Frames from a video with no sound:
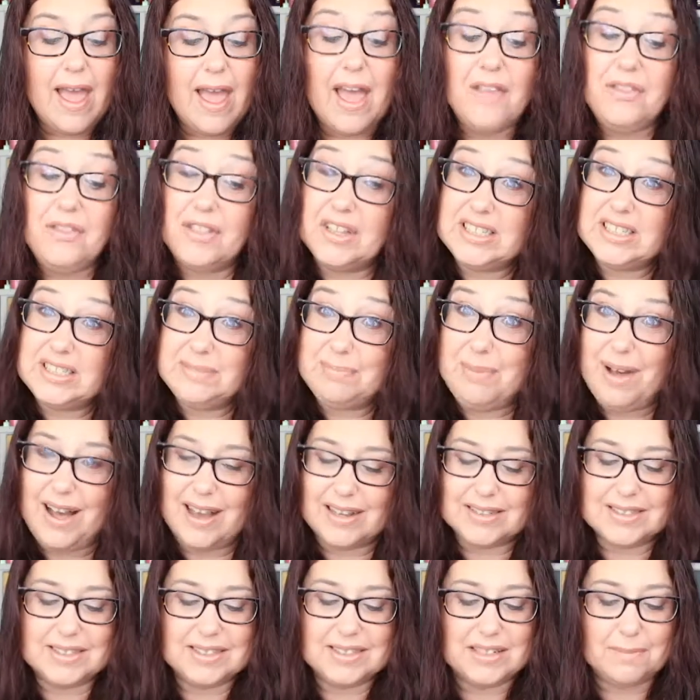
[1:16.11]
And this
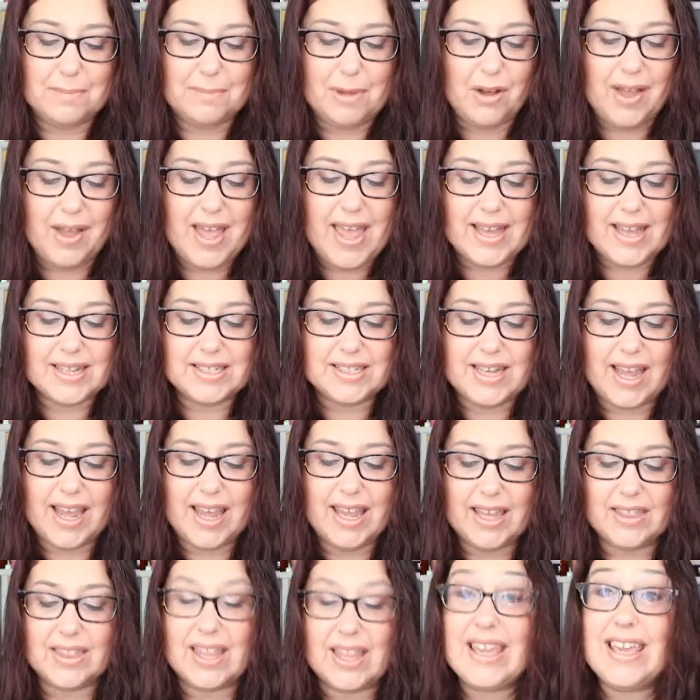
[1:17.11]
box is about
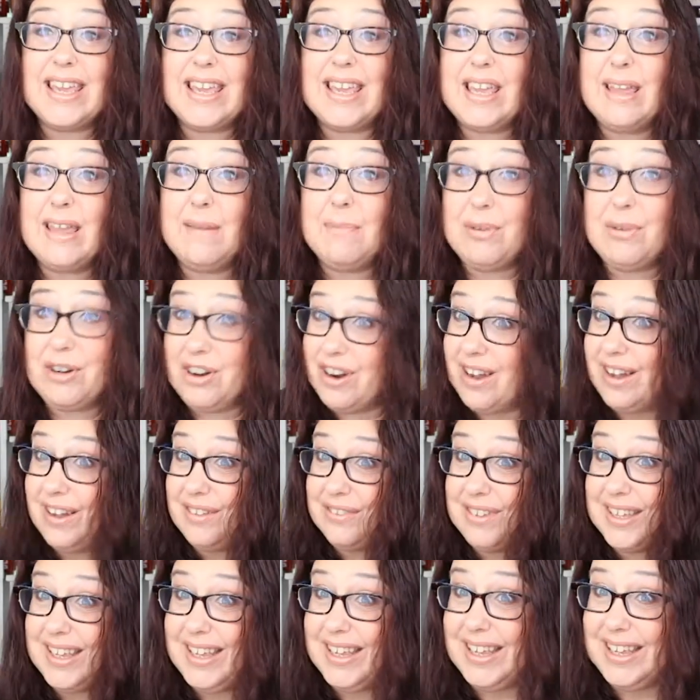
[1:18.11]
Hecate, the Keeper
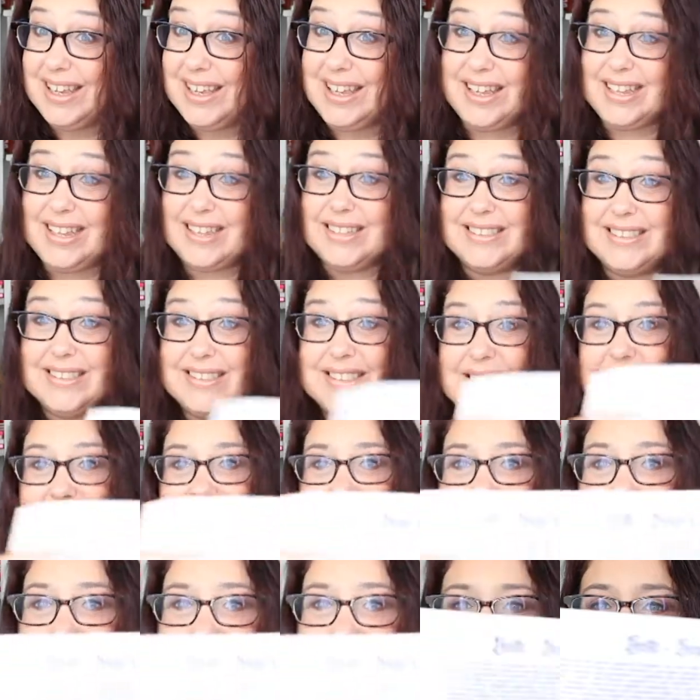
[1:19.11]
of Keys.
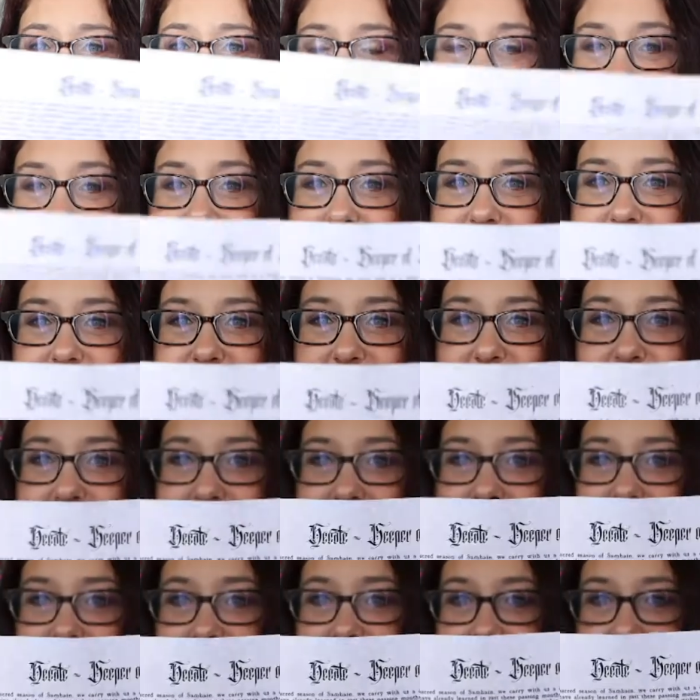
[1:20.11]
Yes.
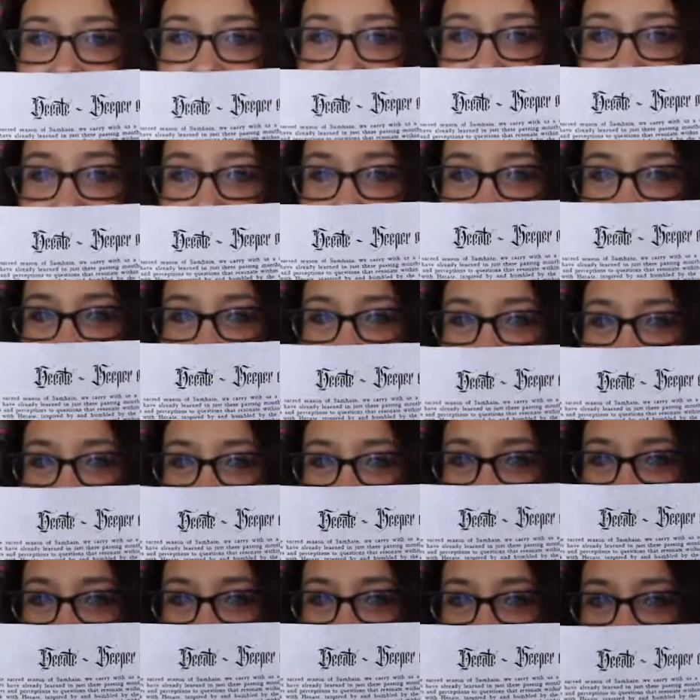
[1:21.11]
And you can
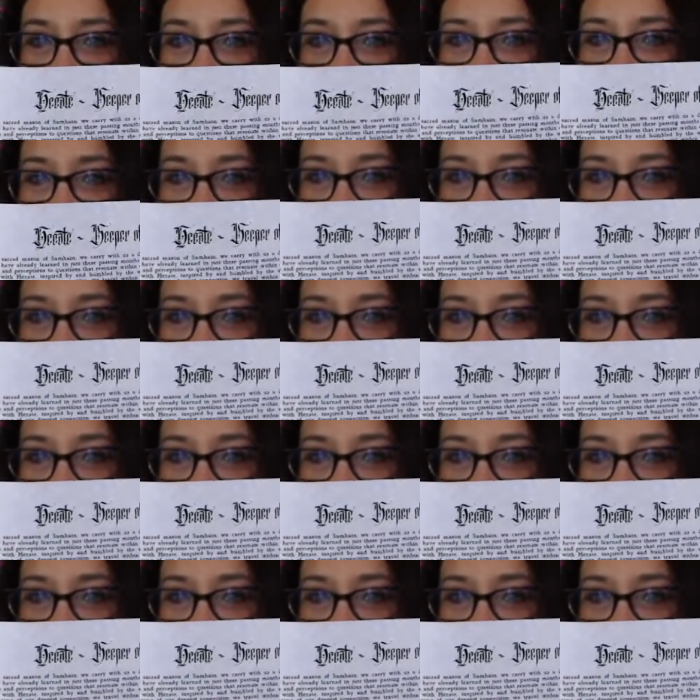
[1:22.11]
see it right